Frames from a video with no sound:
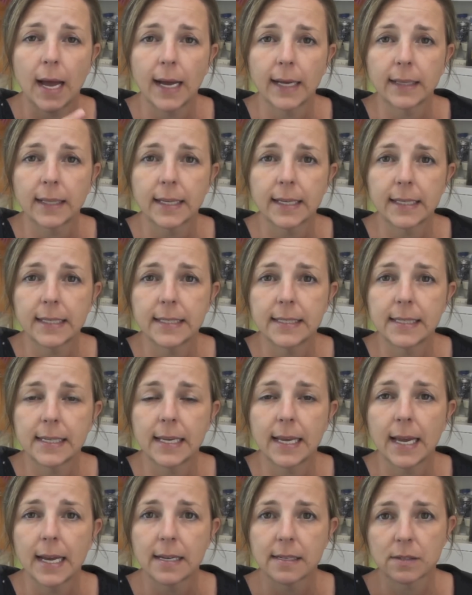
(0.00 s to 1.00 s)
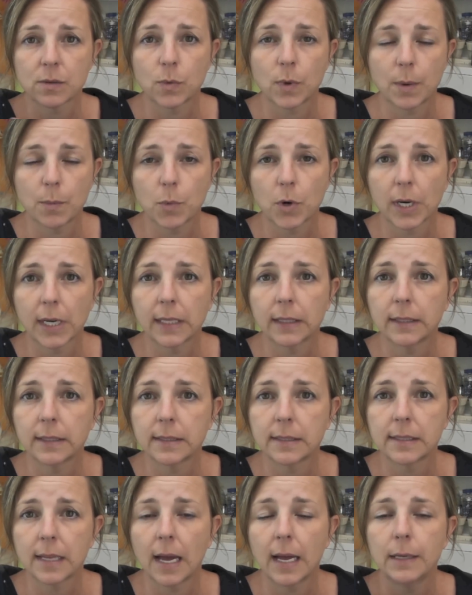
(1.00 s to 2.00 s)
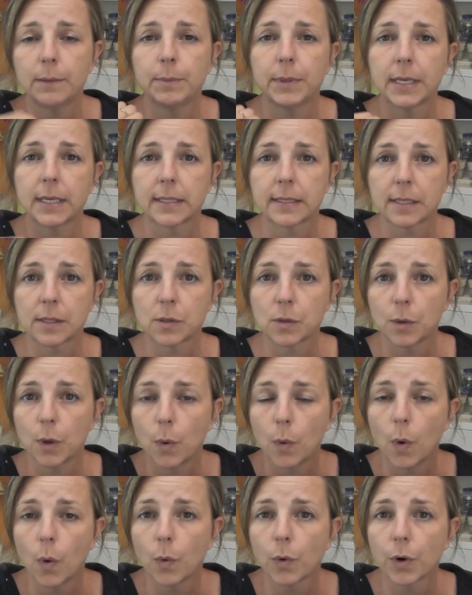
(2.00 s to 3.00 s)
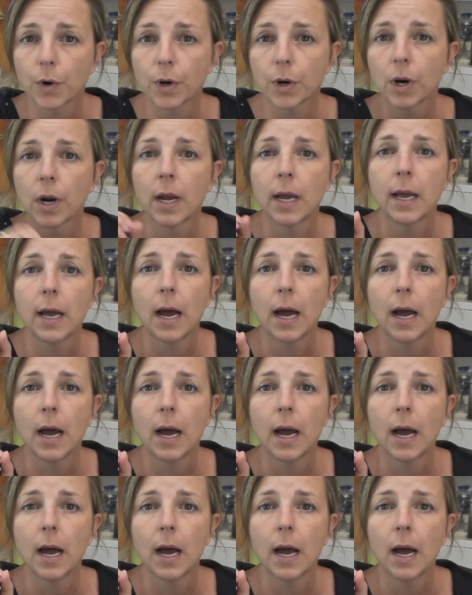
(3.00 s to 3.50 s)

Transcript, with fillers: I like EasyCast when I'm working inside because it's low odor.